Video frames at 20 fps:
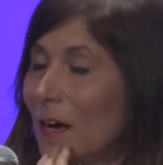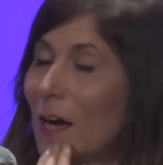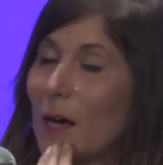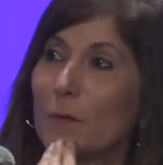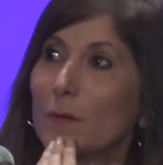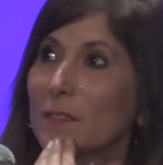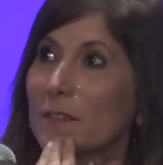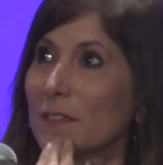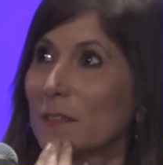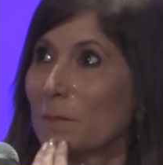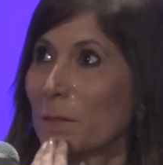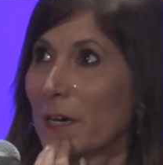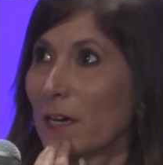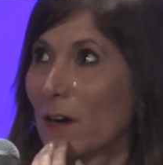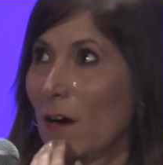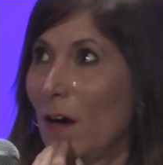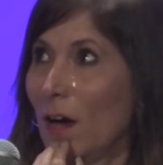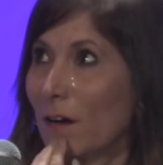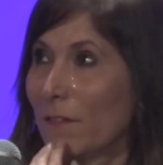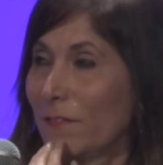I was in
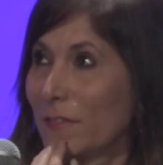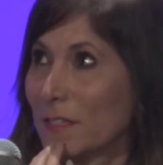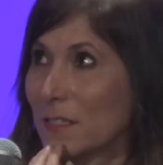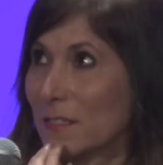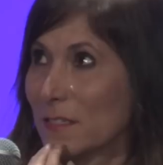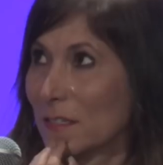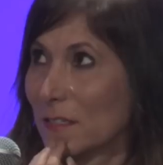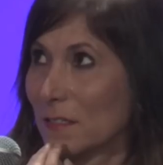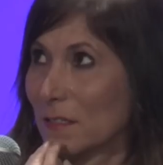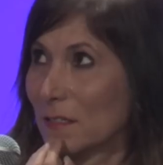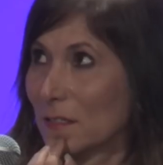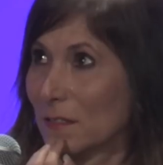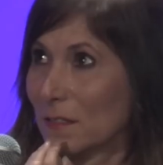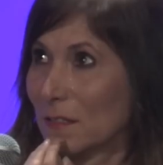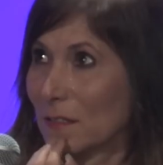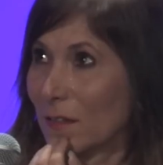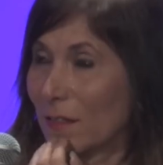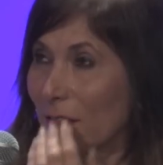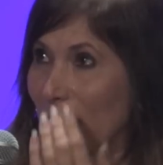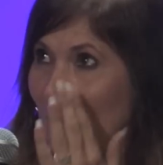my office, and
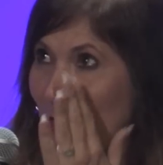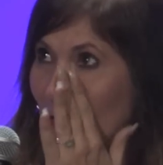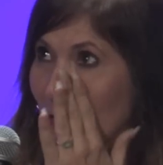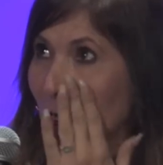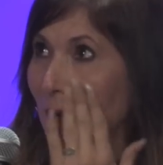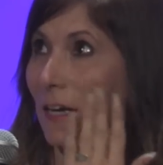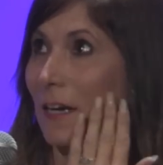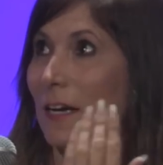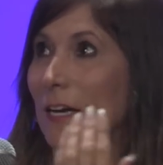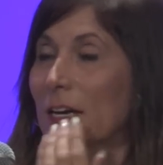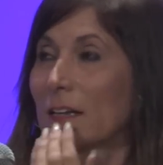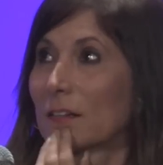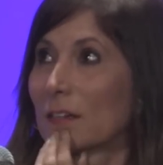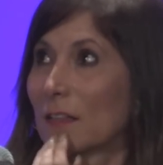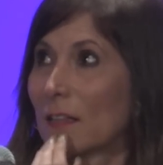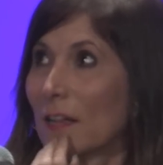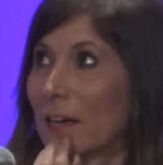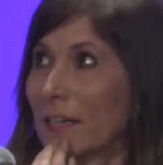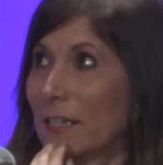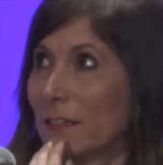thank God I had a
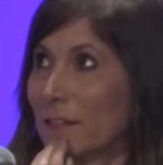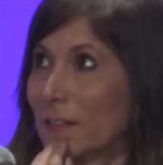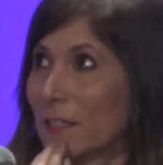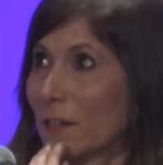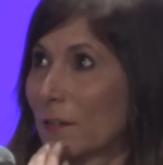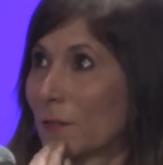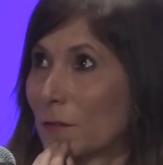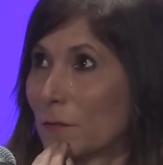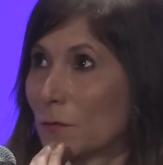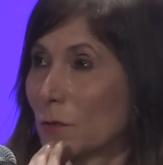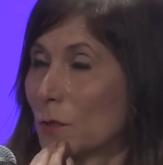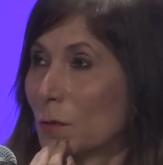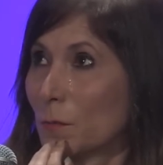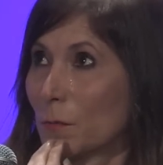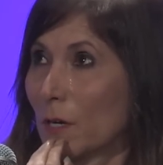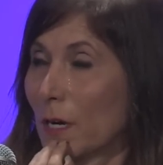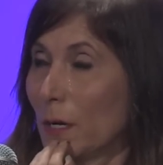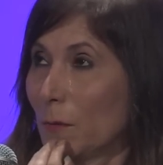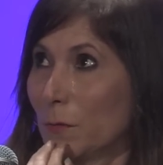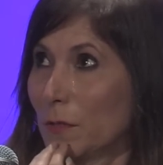client in the other room,
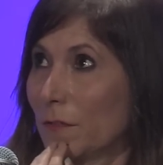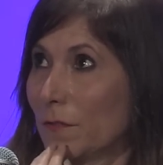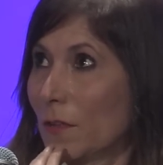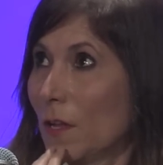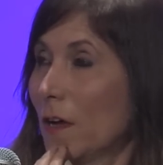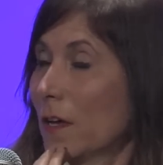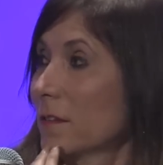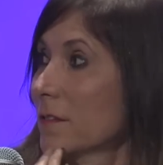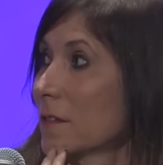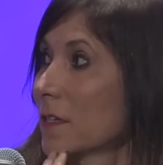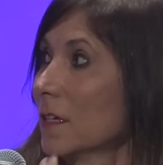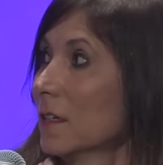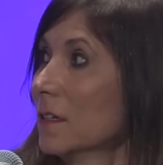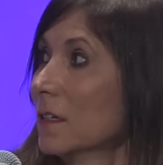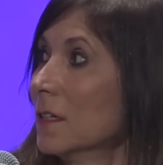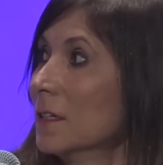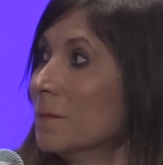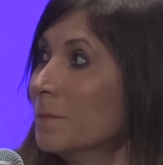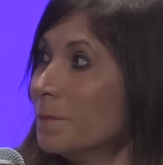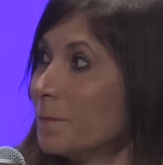or I would have lost it.
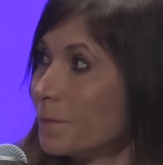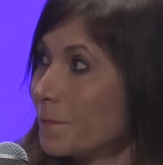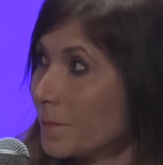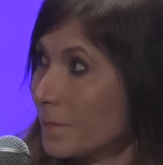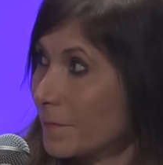Okay.